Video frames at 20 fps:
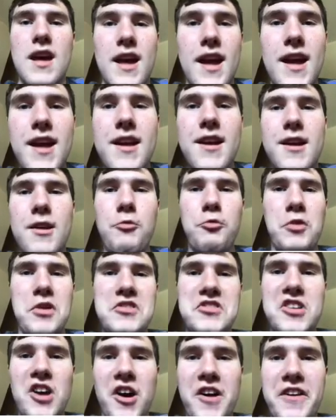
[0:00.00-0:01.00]
Hey,
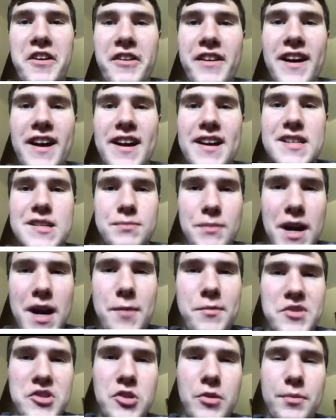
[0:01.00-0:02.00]
what's going on, you guys? My
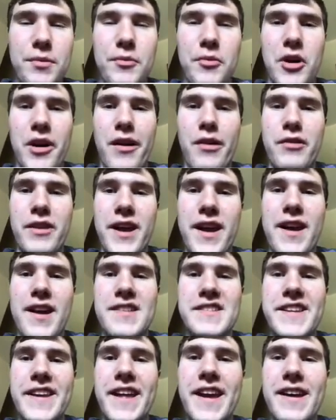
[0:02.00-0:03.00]
name is Super Mario Day,
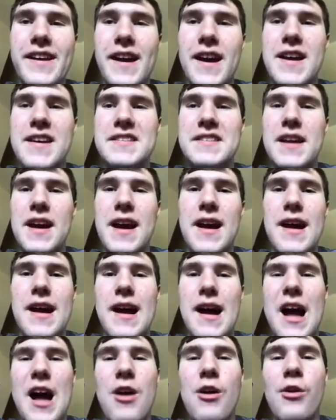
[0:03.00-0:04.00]
and today, guys,
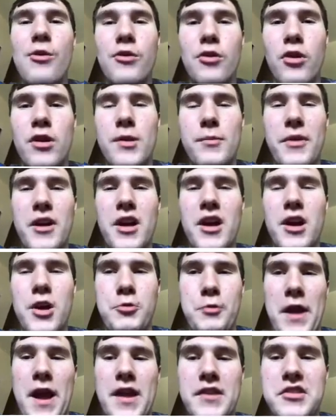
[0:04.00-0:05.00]
I'm going to be
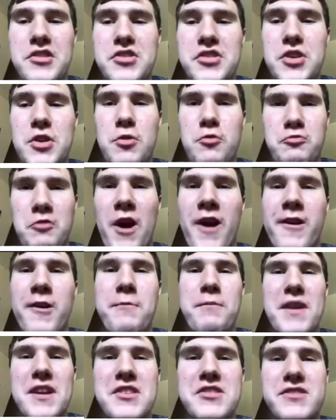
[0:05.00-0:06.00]
reacting to Ronald
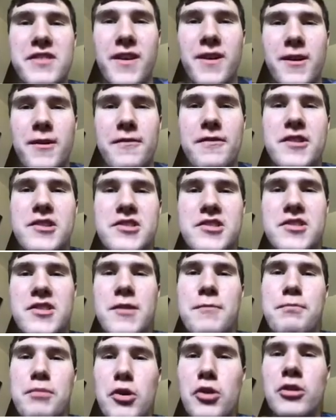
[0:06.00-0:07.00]
McDonald versus
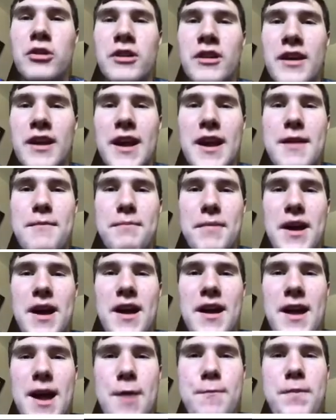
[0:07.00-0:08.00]
the Burger King
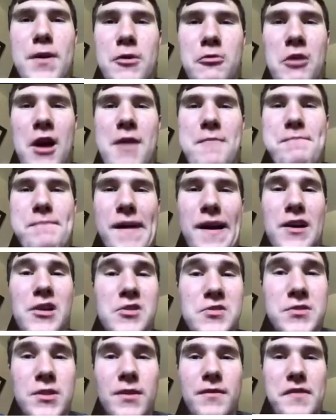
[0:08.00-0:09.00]
by Epic Rap
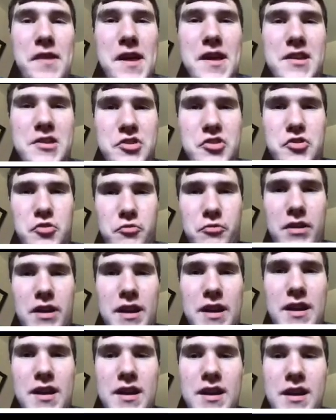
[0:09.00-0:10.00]
Battles of
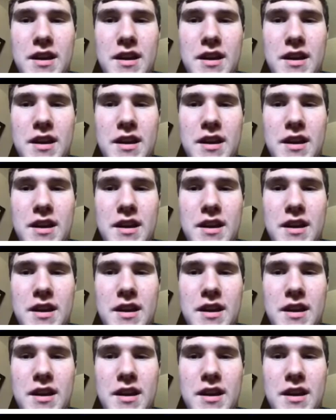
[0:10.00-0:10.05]
History.